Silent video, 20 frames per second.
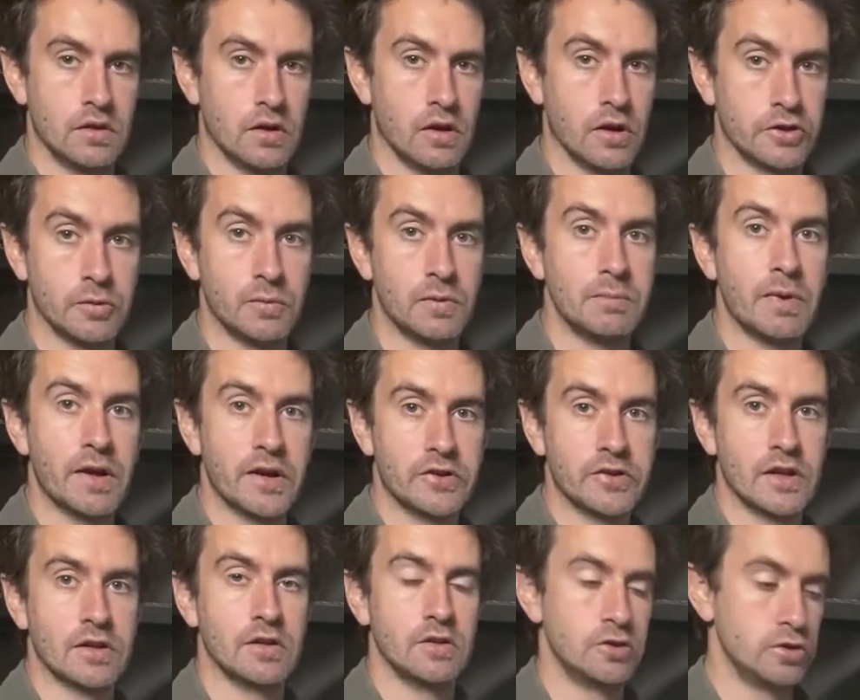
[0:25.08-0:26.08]
arguably better to
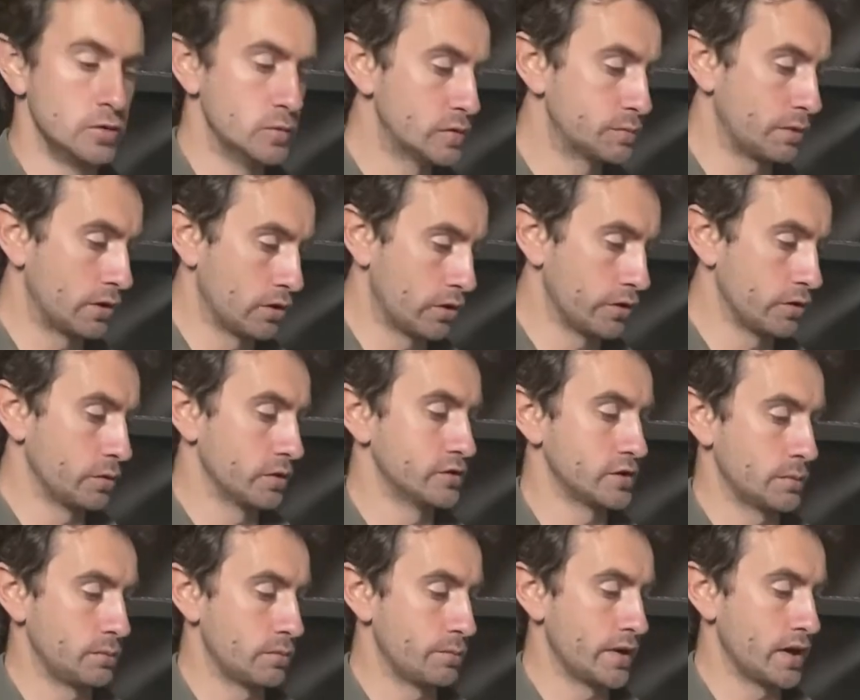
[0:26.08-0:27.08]
get in tubes, but a lot of the ones
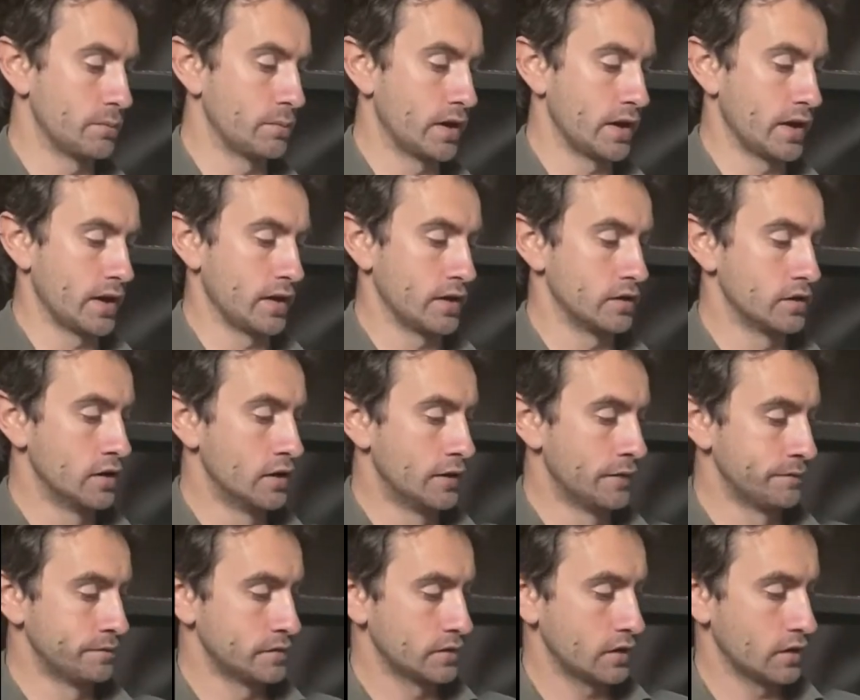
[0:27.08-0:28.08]
I prepare by hand.
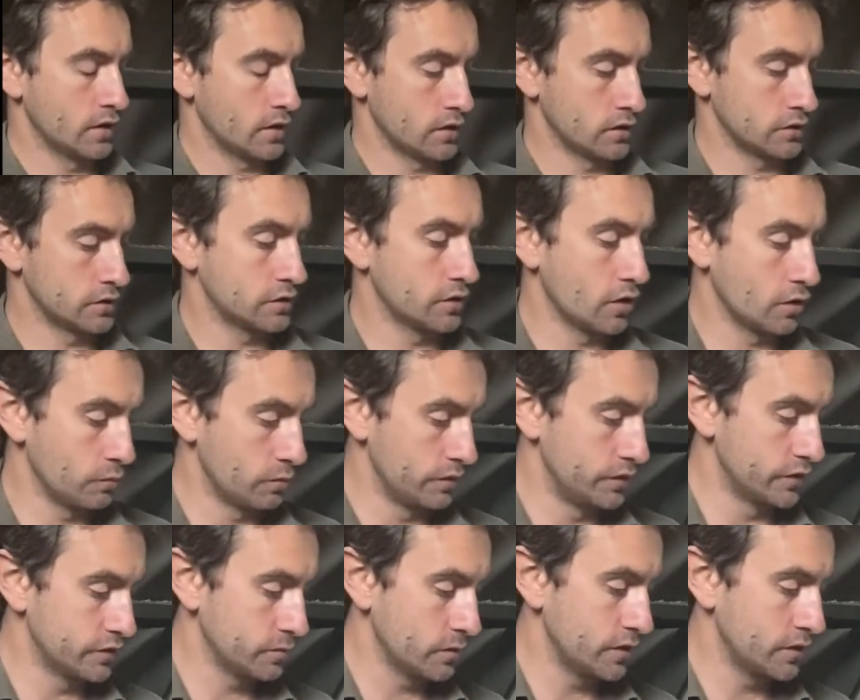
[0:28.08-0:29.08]
I'm going to start with
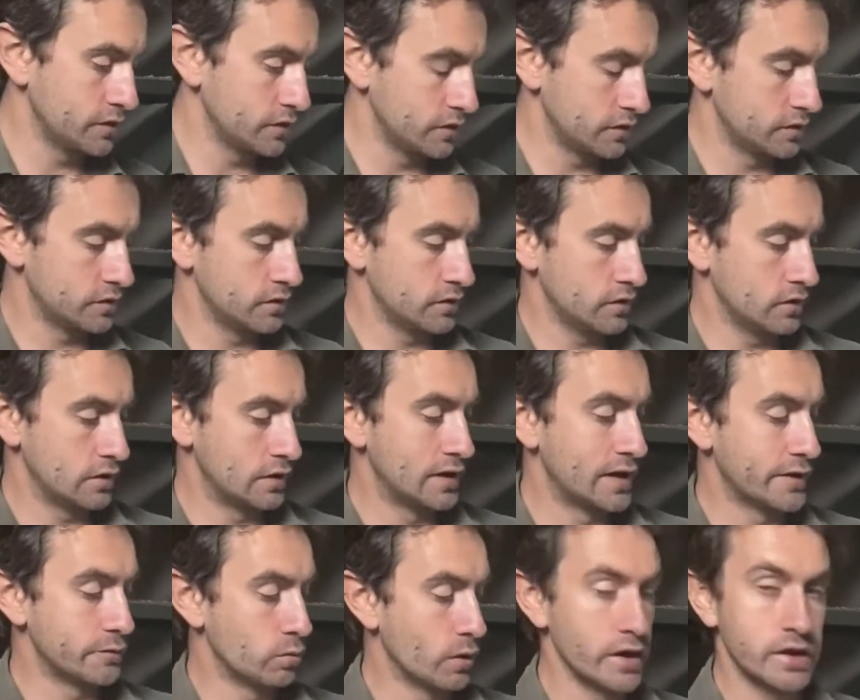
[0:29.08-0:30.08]
this one. This is
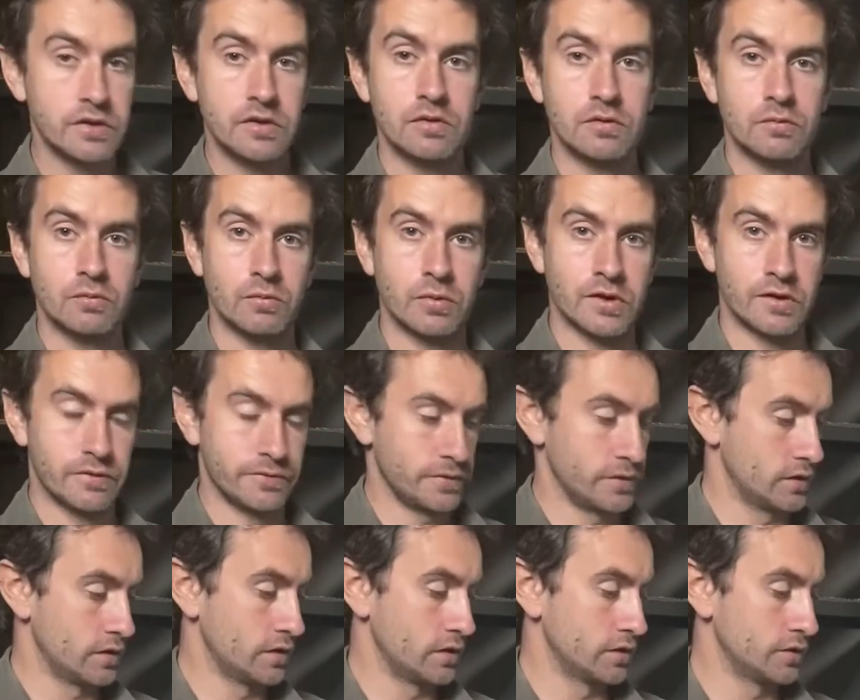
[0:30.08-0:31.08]
lead white, which
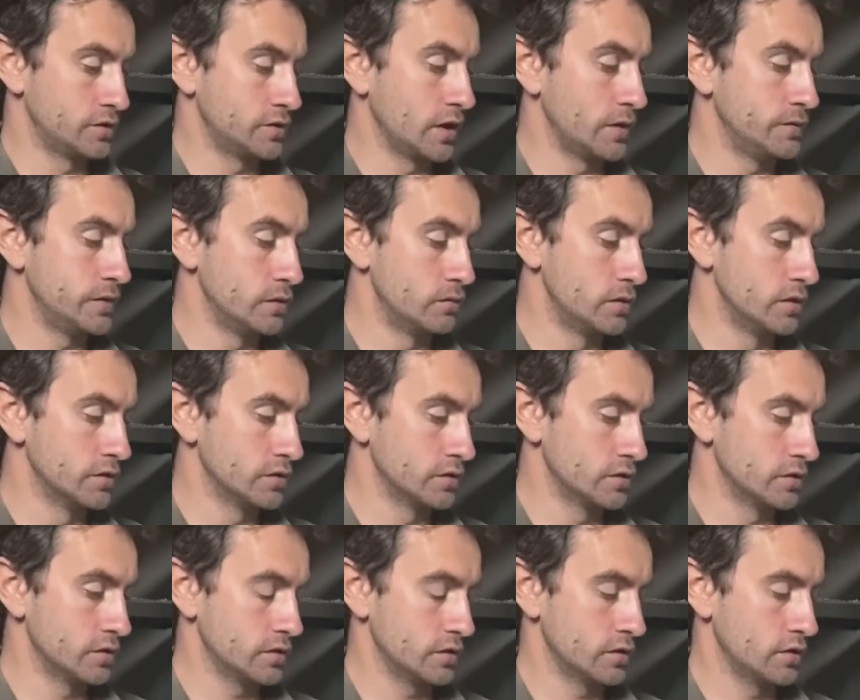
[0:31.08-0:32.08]
for safety
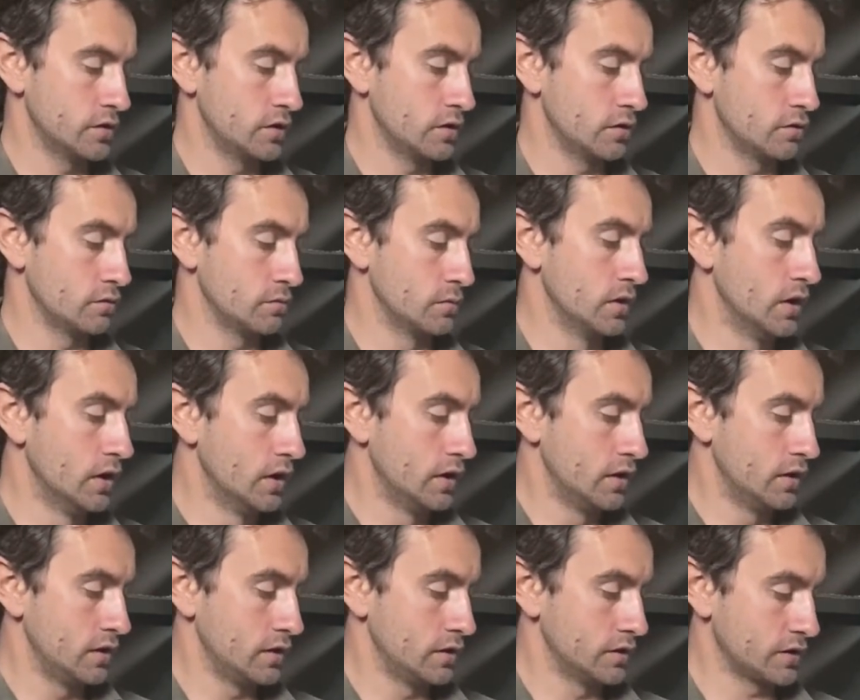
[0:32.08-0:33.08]
reasons
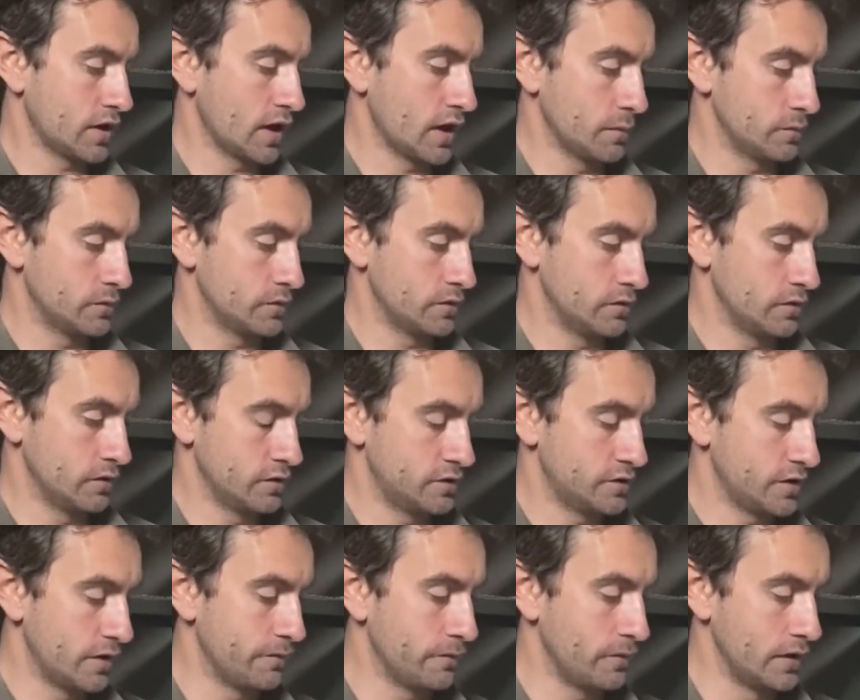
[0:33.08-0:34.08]
is kept
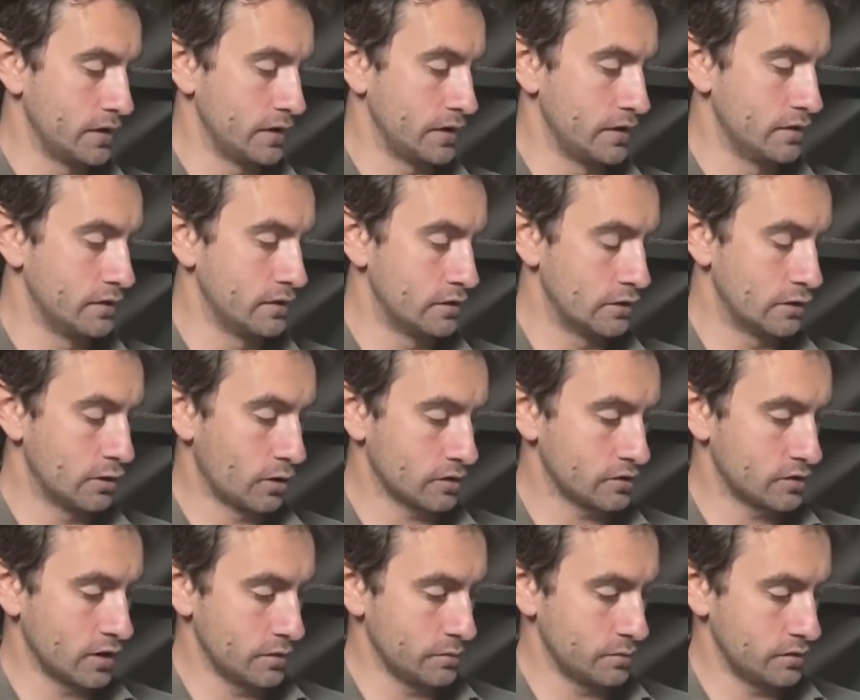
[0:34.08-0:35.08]
safely locked
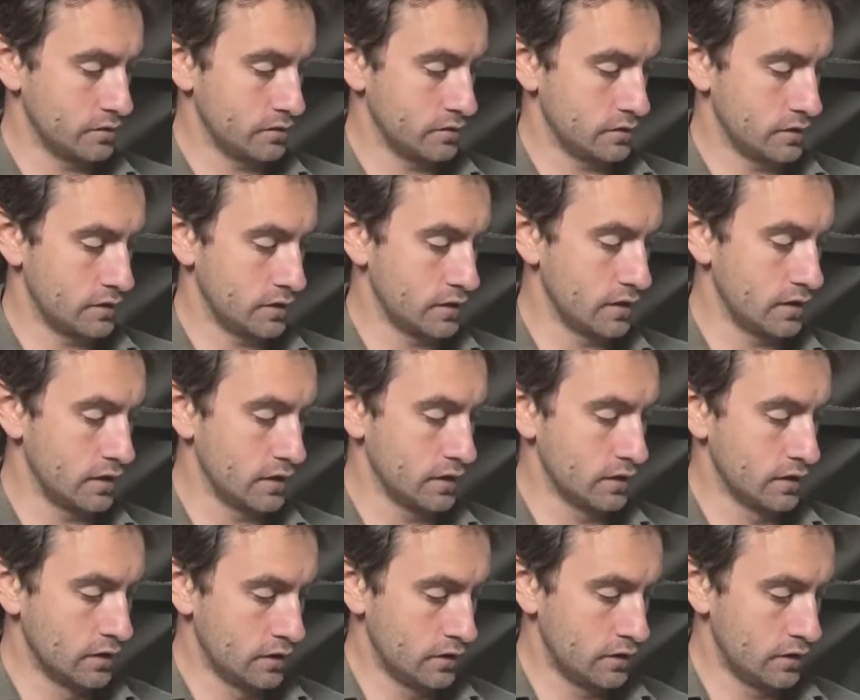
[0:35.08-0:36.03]
up in here.